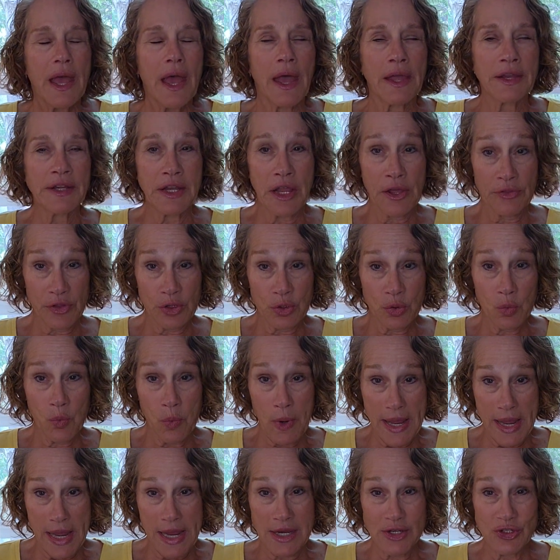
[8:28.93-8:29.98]
Another
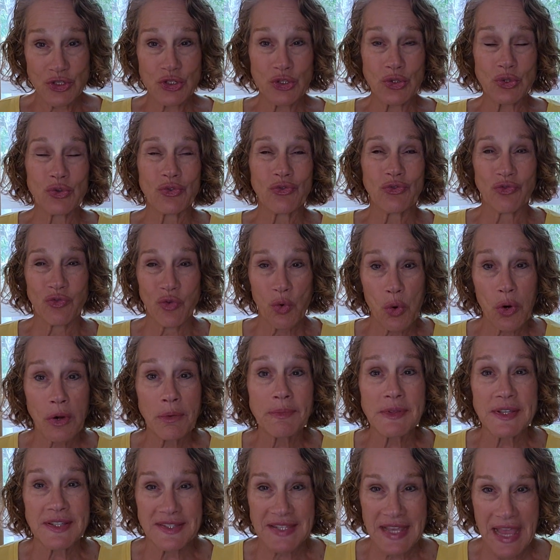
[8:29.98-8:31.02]
way to
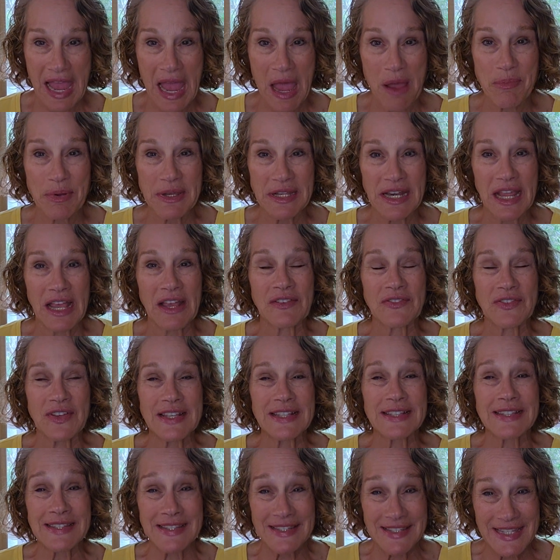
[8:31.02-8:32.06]
form this habit of
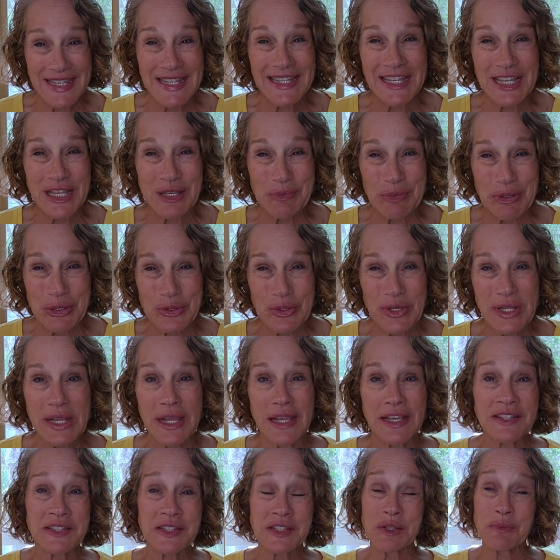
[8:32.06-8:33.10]
seeking
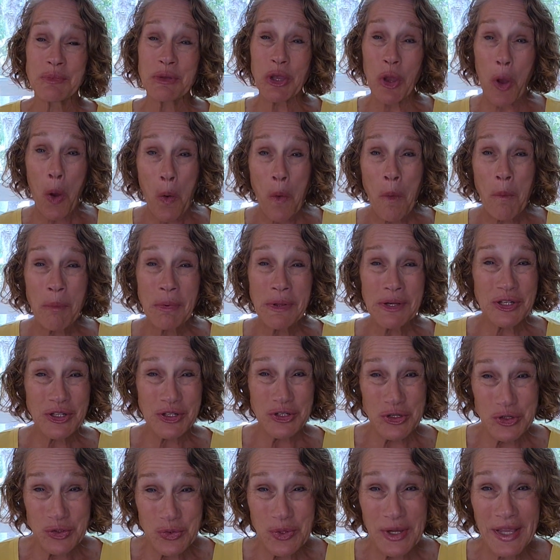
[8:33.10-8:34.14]
beauty is to be open to
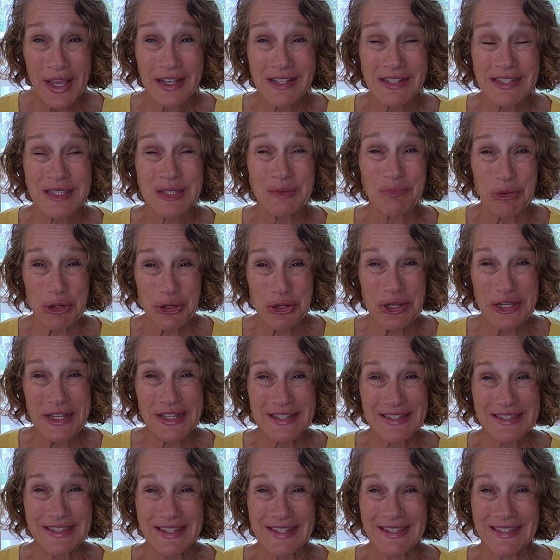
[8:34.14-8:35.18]
new
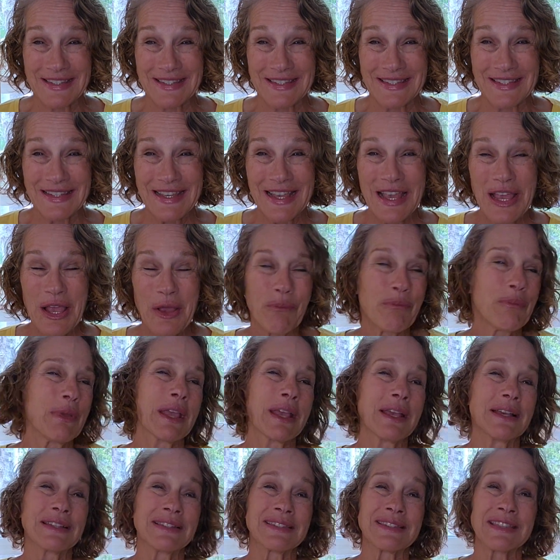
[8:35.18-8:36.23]
experiences,
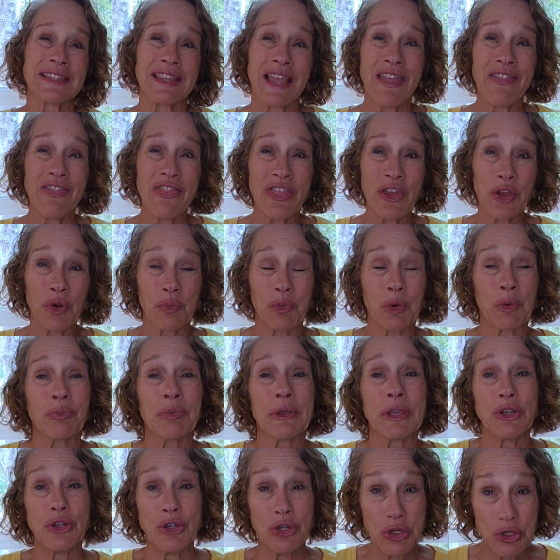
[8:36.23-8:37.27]
because then there will
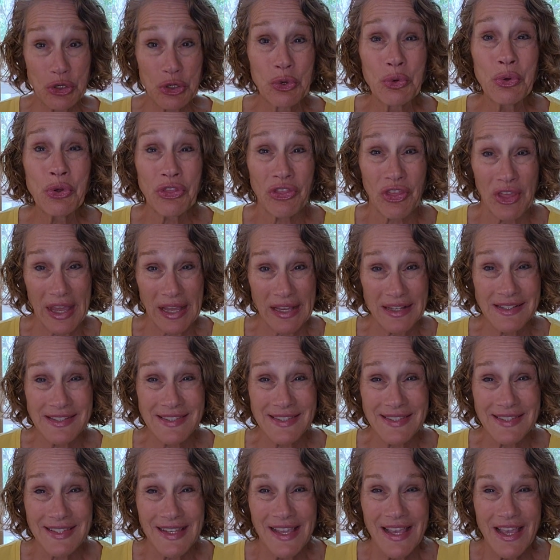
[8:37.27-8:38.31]
be new
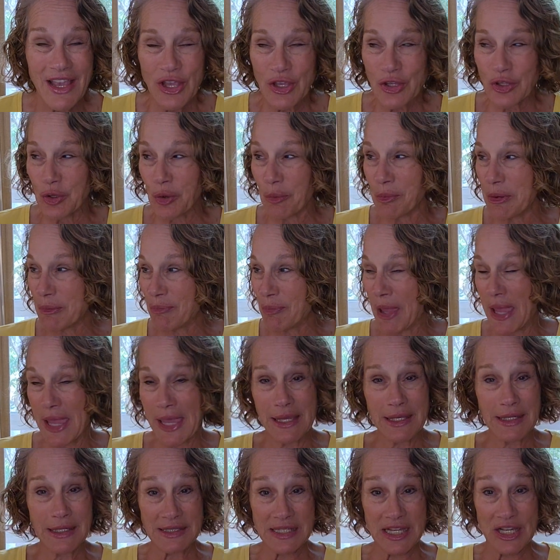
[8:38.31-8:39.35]
things. You'll be
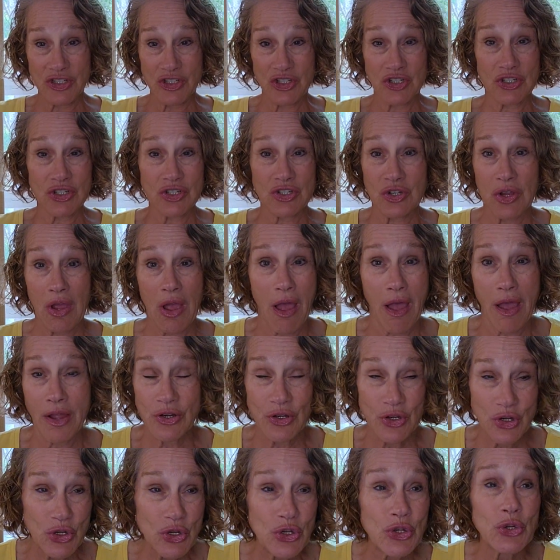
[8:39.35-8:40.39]
paying attention to
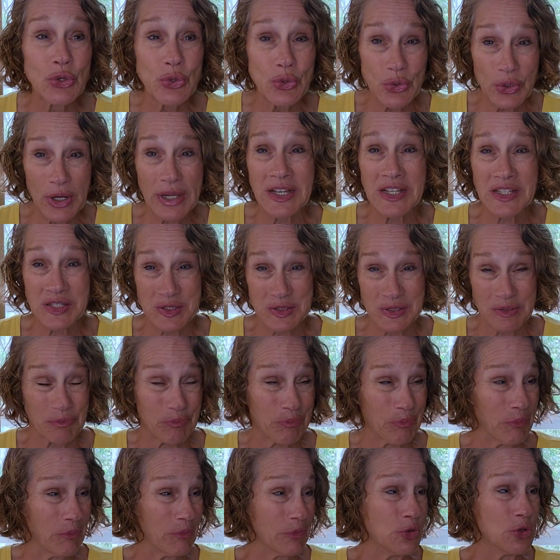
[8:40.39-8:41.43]

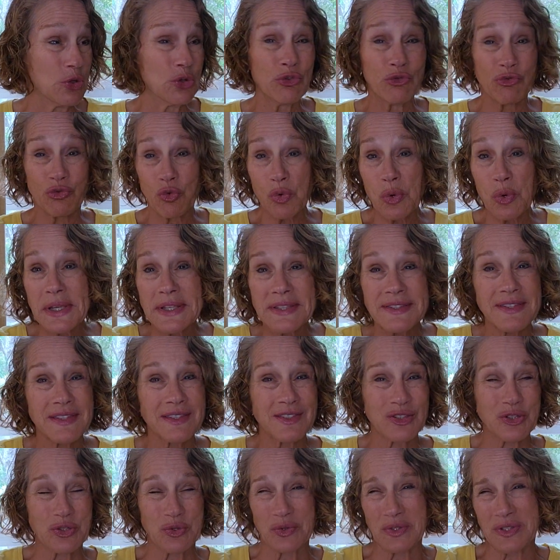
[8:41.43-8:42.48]
new
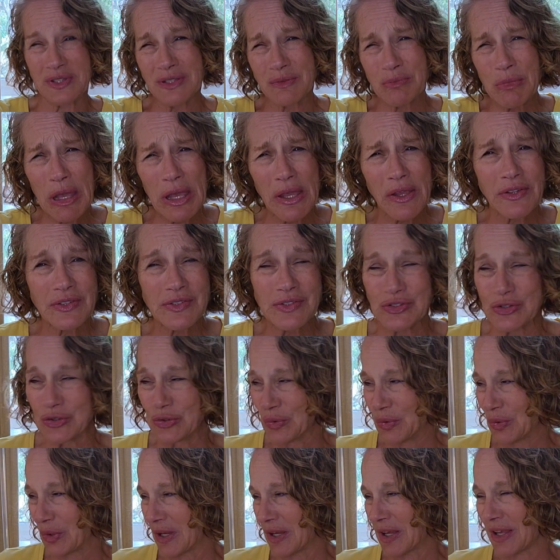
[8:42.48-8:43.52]
voices, new smells,
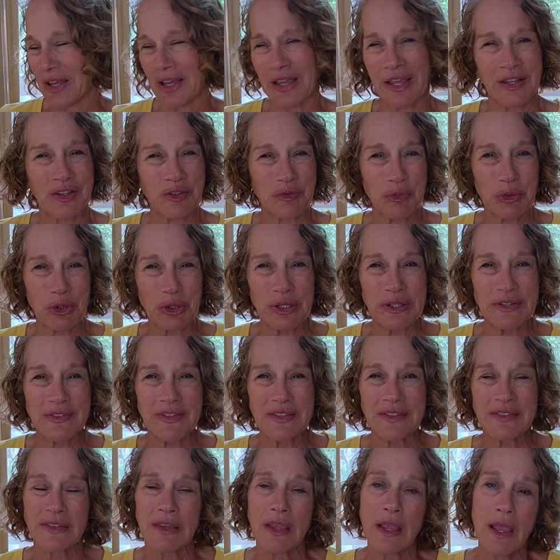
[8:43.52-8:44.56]
new
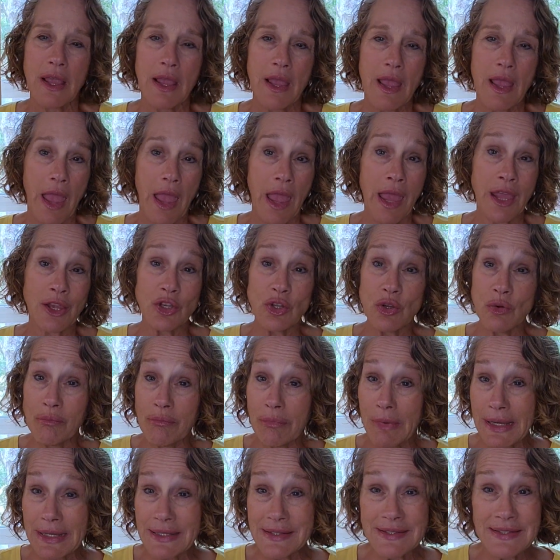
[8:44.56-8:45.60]
experiences, and you
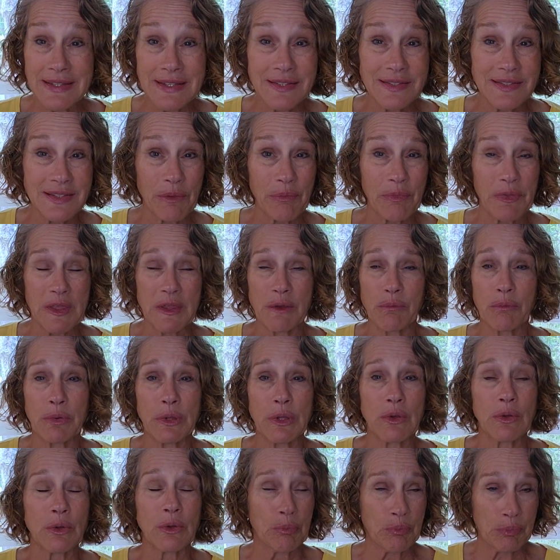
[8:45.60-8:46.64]
might see something
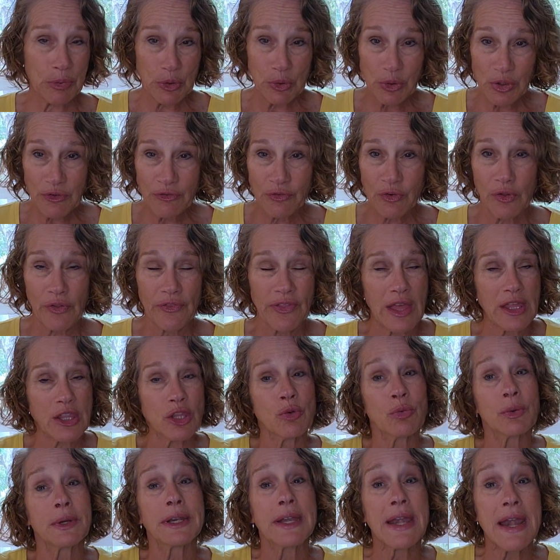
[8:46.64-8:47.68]
beautiful that
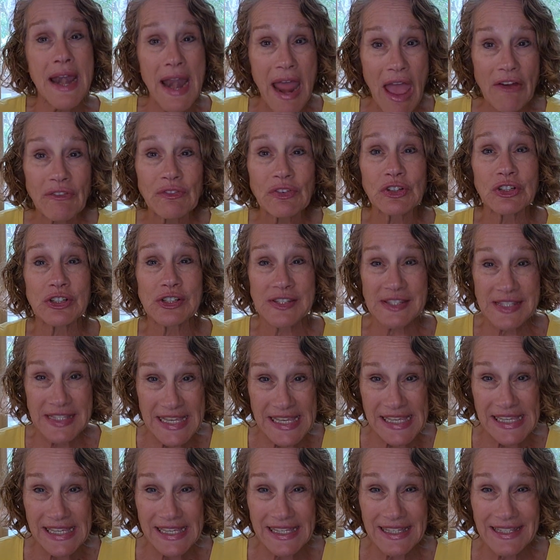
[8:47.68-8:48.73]
you would never
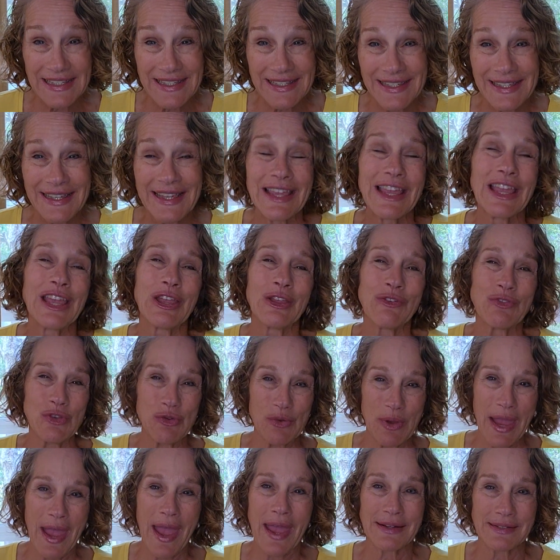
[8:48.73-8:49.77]
see if
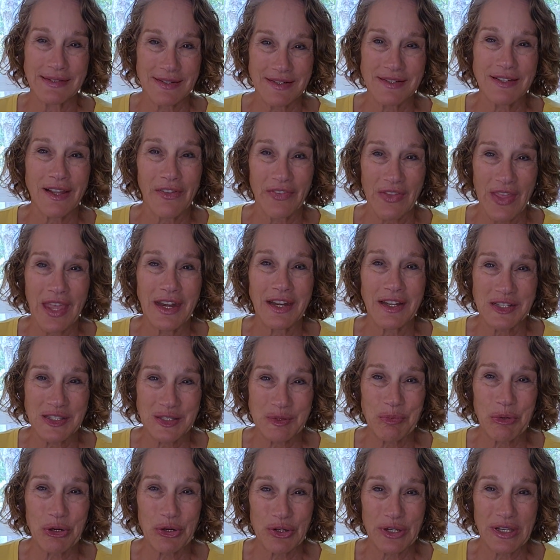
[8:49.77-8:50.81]
you hadn't done that
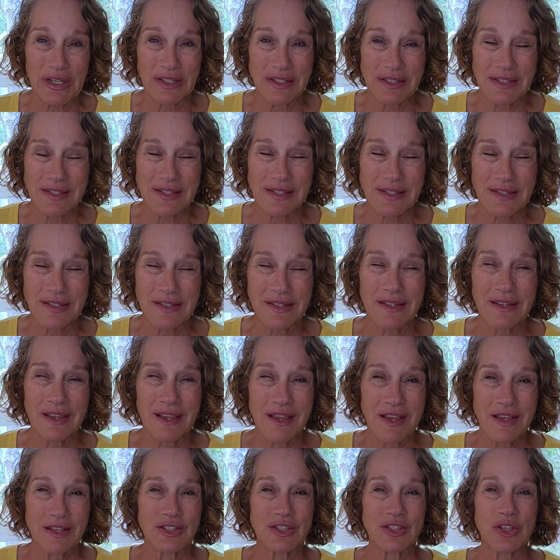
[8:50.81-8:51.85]
experience.
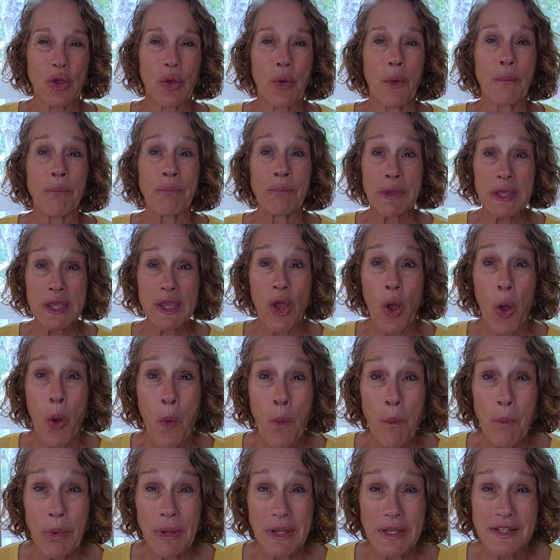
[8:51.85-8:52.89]
So be
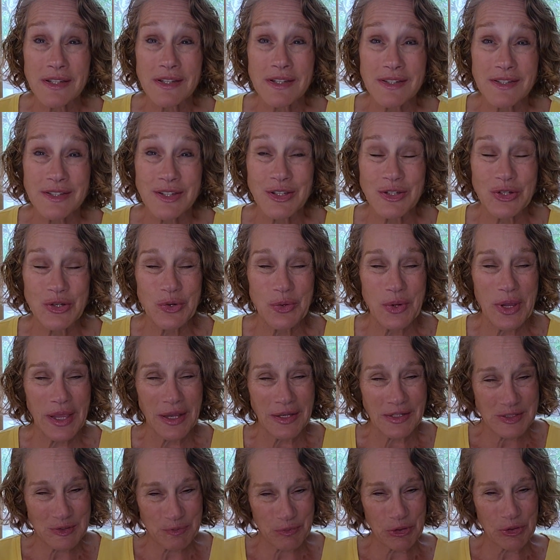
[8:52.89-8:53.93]
open to new
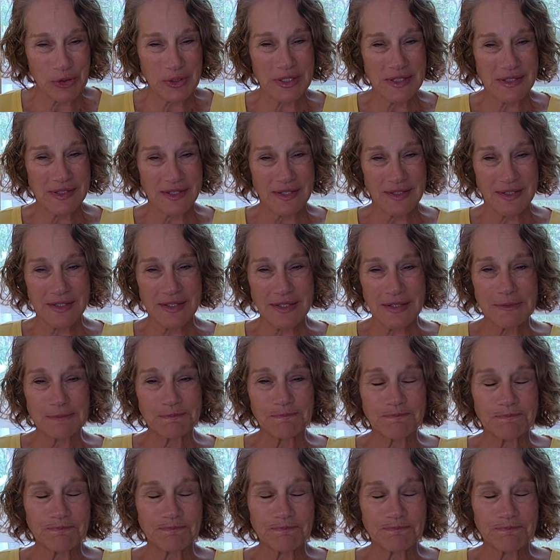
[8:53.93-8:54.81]
experiences.